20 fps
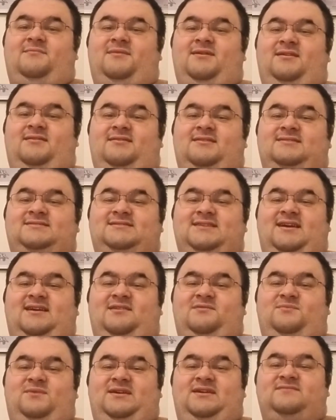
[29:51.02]
in the
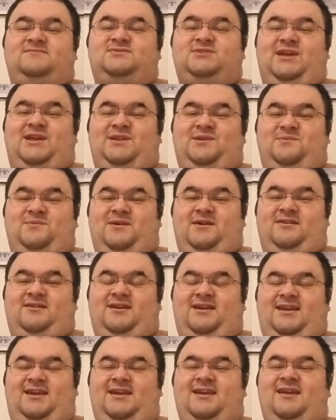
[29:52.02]
second week of
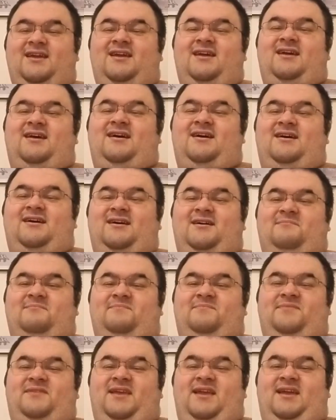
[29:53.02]
January.
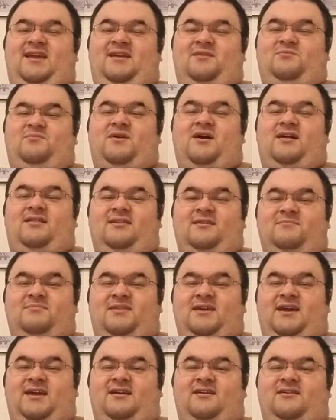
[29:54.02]
And while I'm
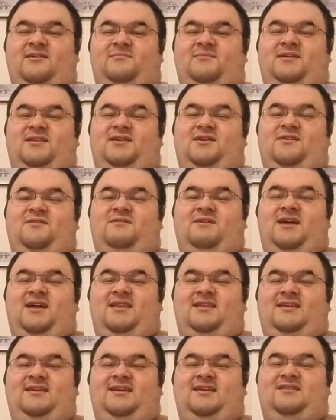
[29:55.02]
there, I'm going to go
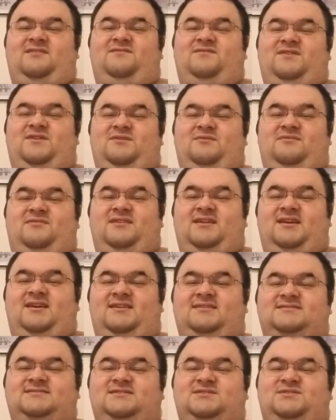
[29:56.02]
ahead and get a few
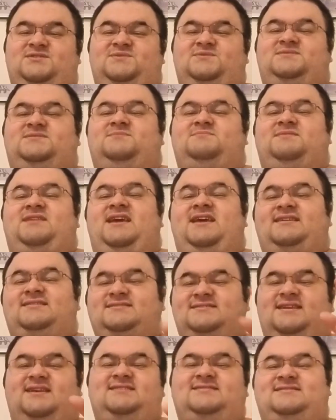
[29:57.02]
things and do some
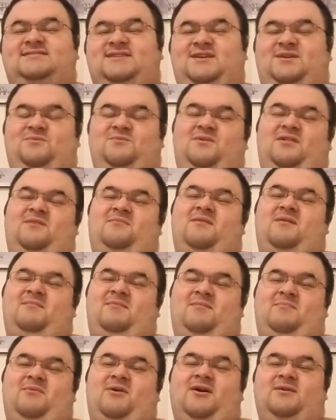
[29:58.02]
taste testing while I'm at
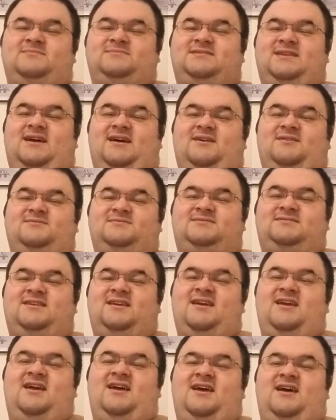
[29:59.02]
my mom's house
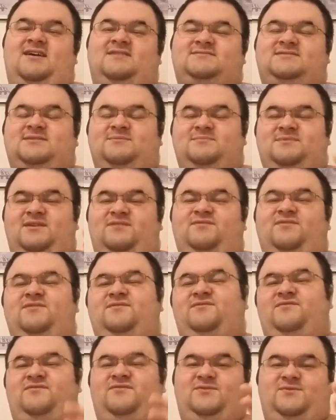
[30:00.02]
of some
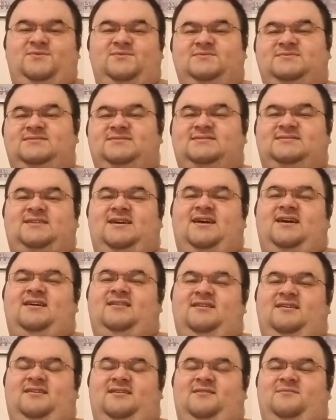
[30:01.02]
different foods
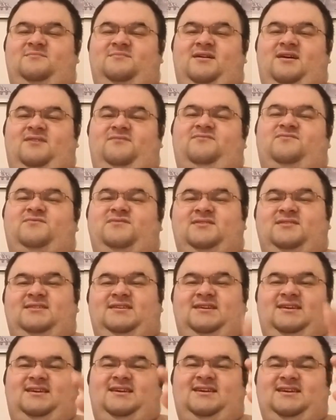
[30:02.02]
that I've
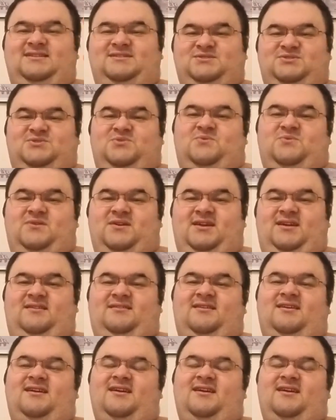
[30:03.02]
really enjoyed.